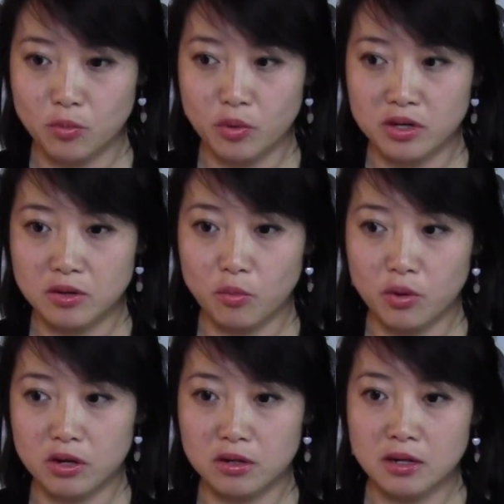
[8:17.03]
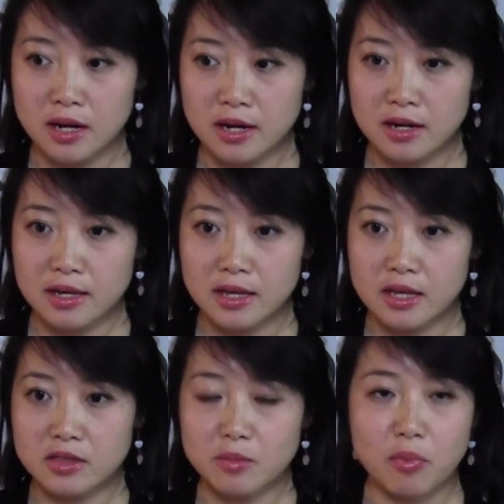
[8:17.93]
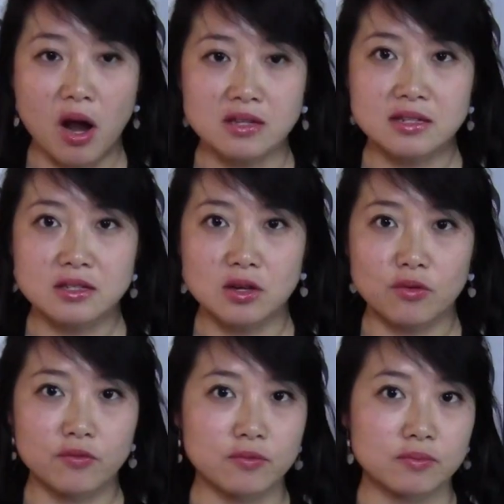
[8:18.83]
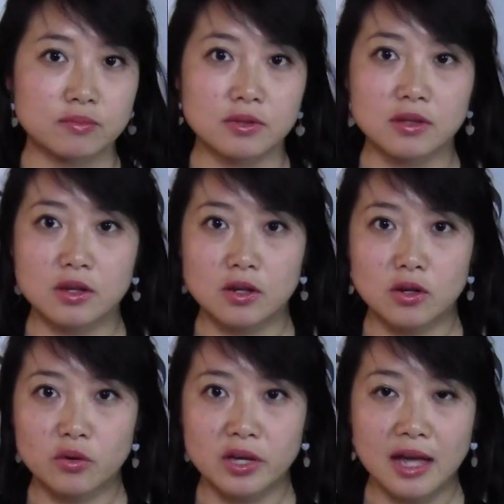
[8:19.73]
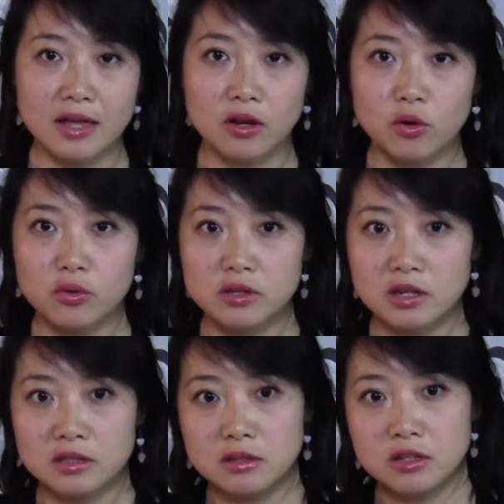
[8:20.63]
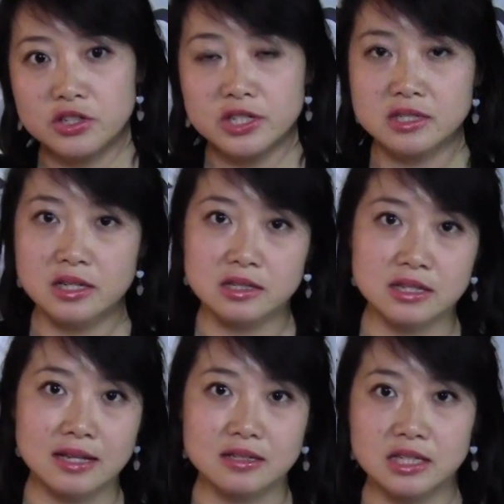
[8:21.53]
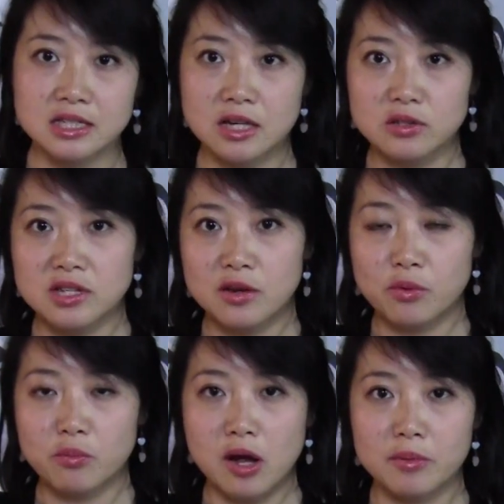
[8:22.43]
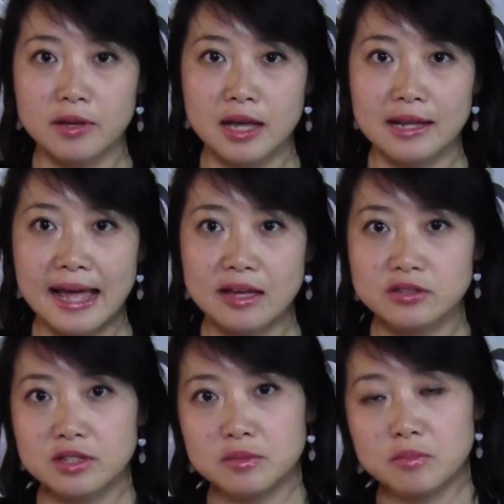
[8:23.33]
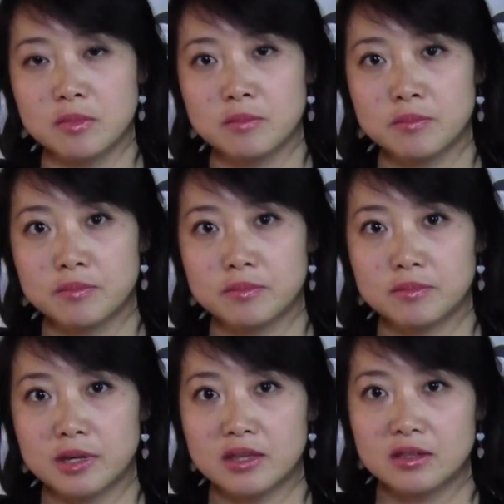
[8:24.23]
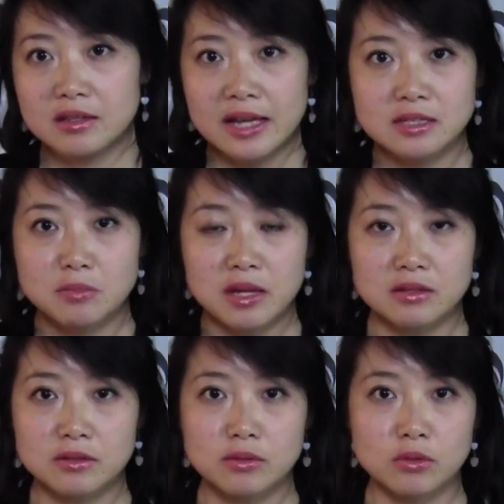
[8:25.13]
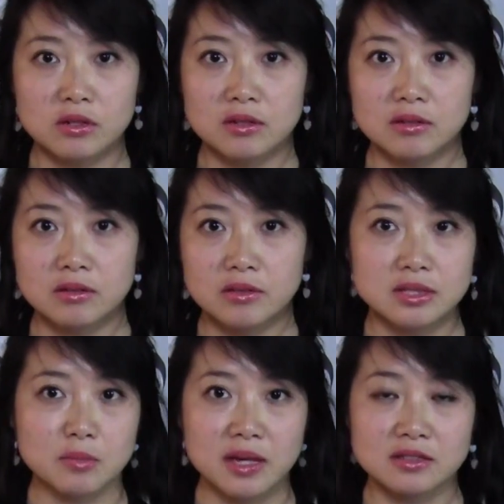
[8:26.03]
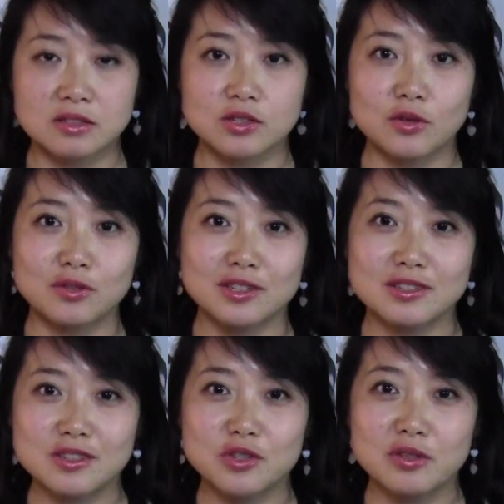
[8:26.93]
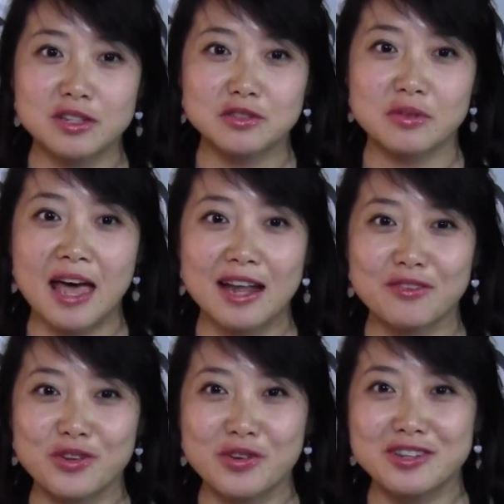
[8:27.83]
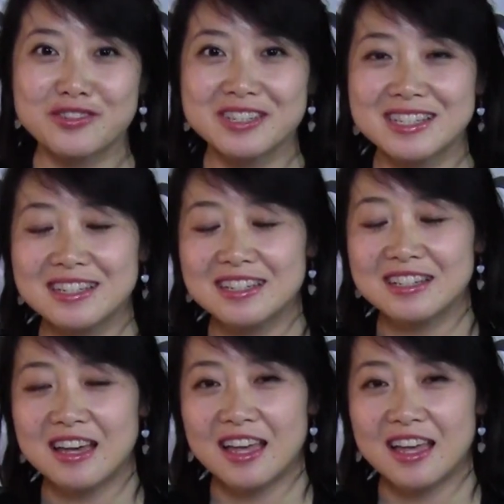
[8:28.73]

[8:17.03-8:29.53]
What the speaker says: we're in the process of looking at all the logistics and details, and we'll probably announce it in the next month or this month. So just tune into that if you're interested.